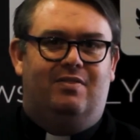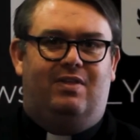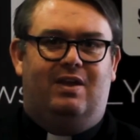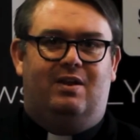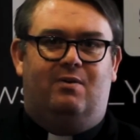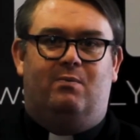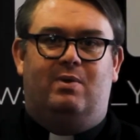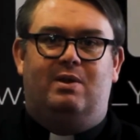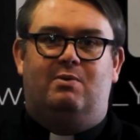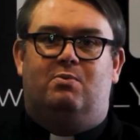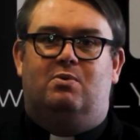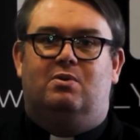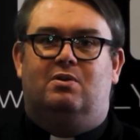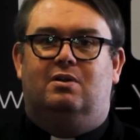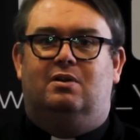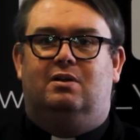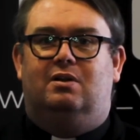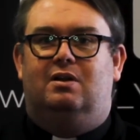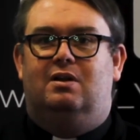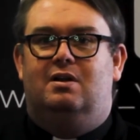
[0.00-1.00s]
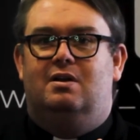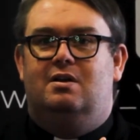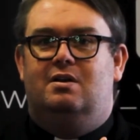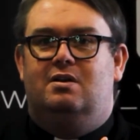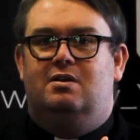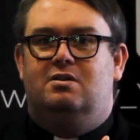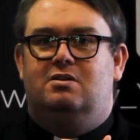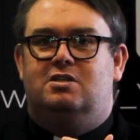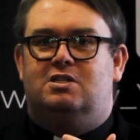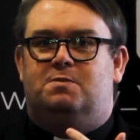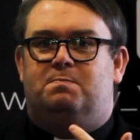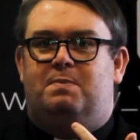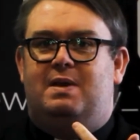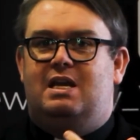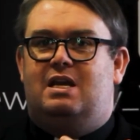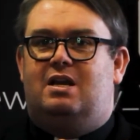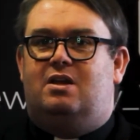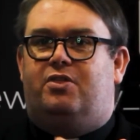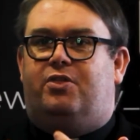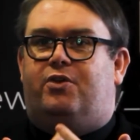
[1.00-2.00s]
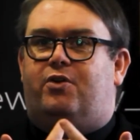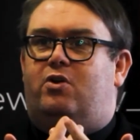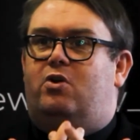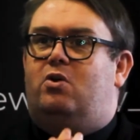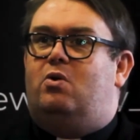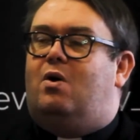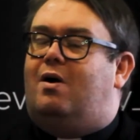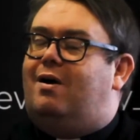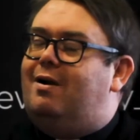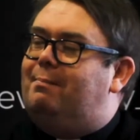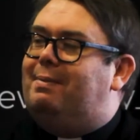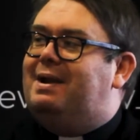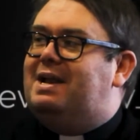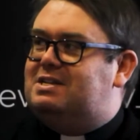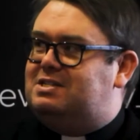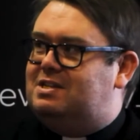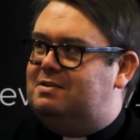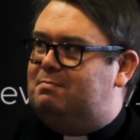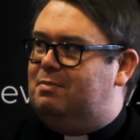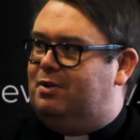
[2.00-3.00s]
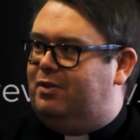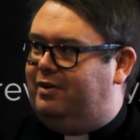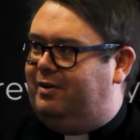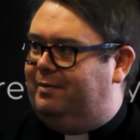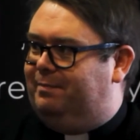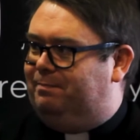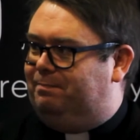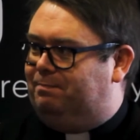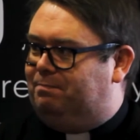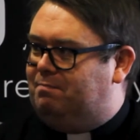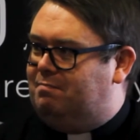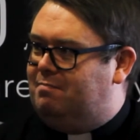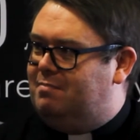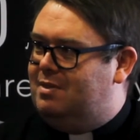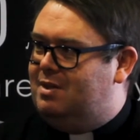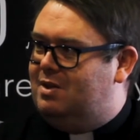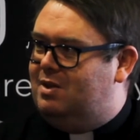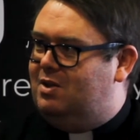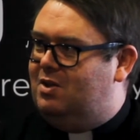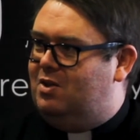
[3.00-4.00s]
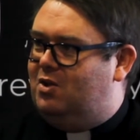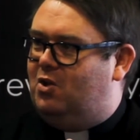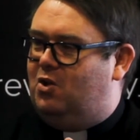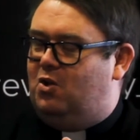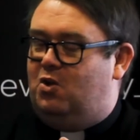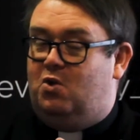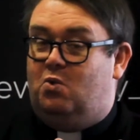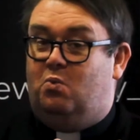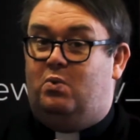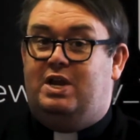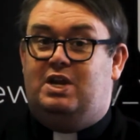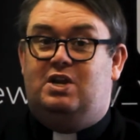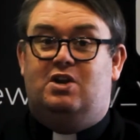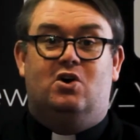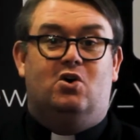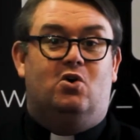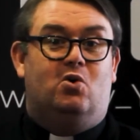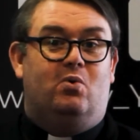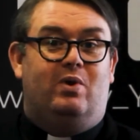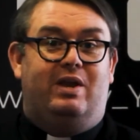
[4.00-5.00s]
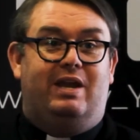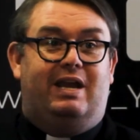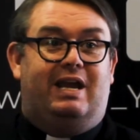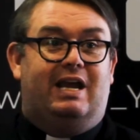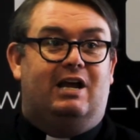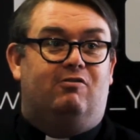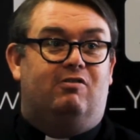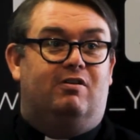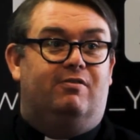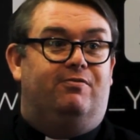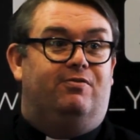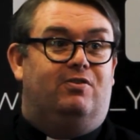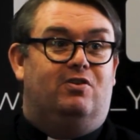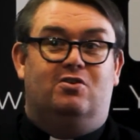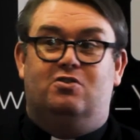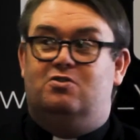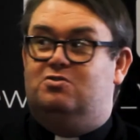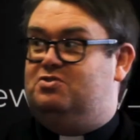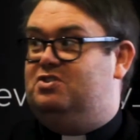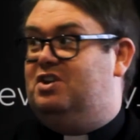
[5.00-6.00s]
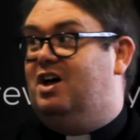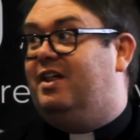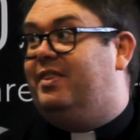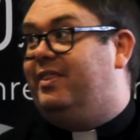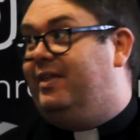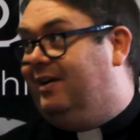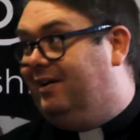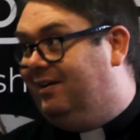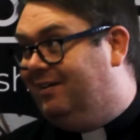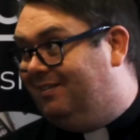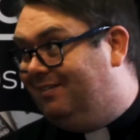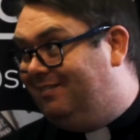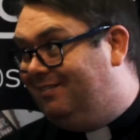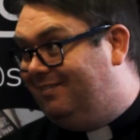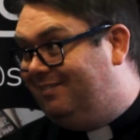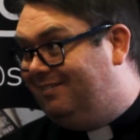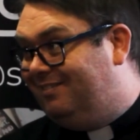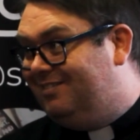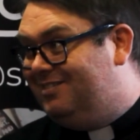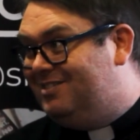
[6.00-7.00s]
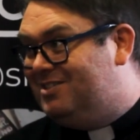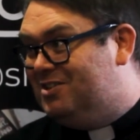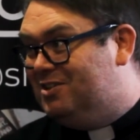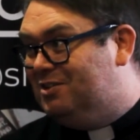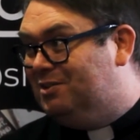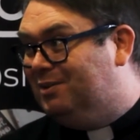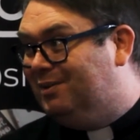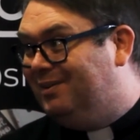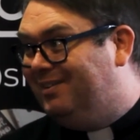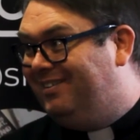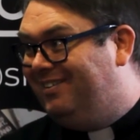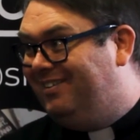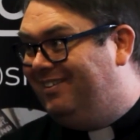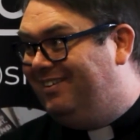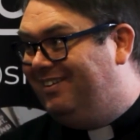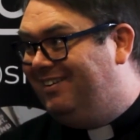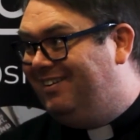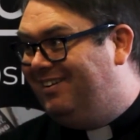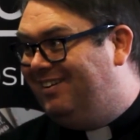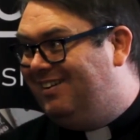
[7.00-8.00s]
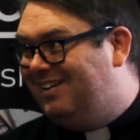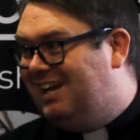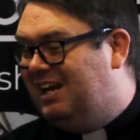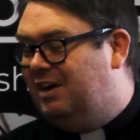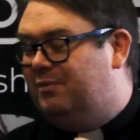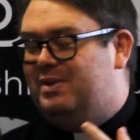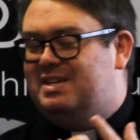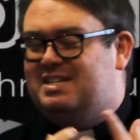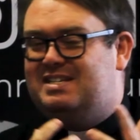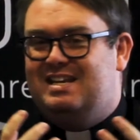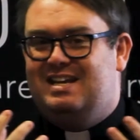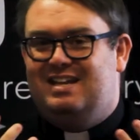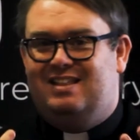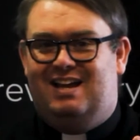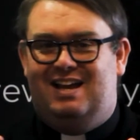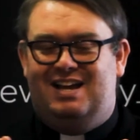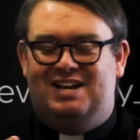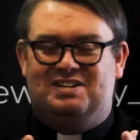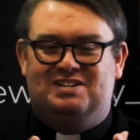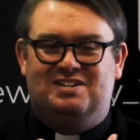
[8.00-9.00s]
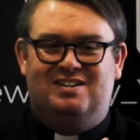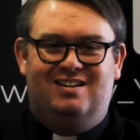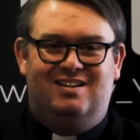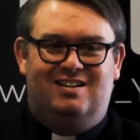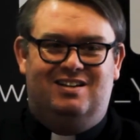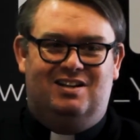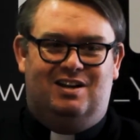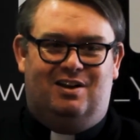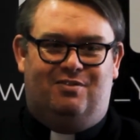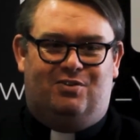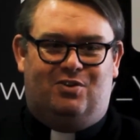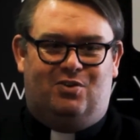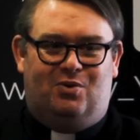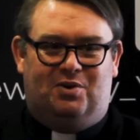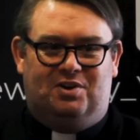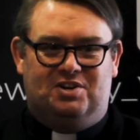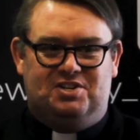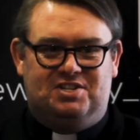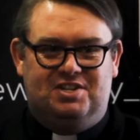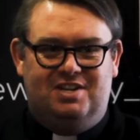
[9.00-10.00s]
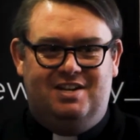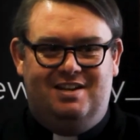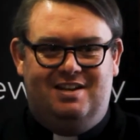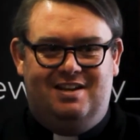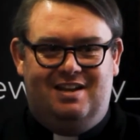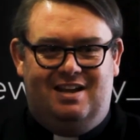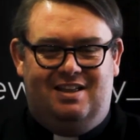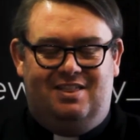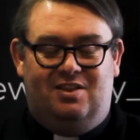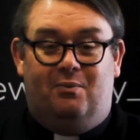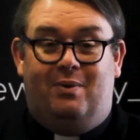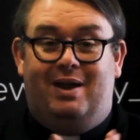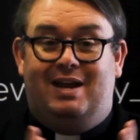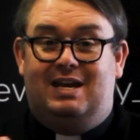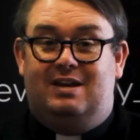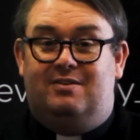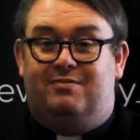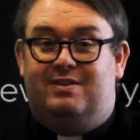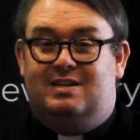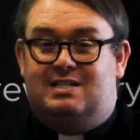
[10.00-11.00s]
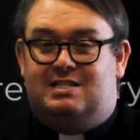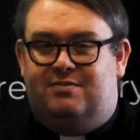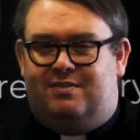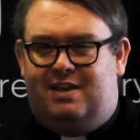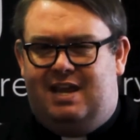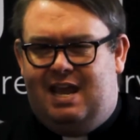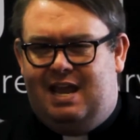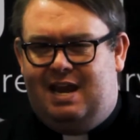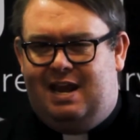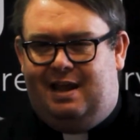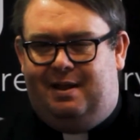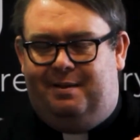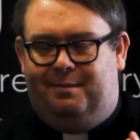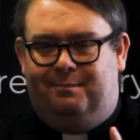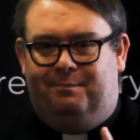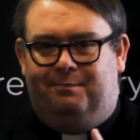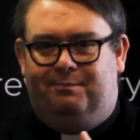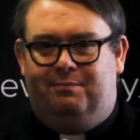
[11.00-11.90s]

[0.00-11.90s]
then we will speak through our Blessed Mother, who we know he can refuse nothing to. And we see that, of course, in the wedding feast of Cana.